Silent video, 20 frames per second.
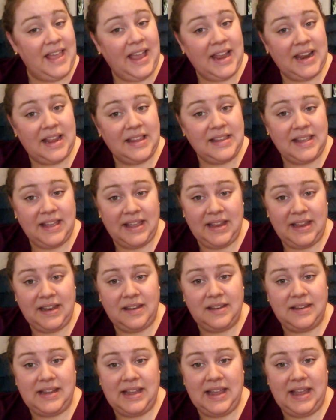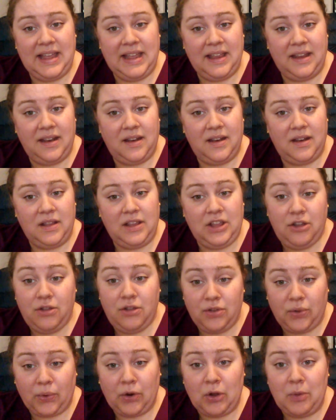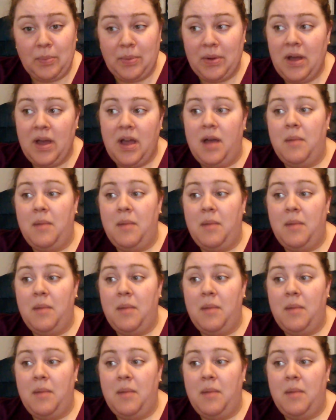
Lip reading: they can attend in youth group,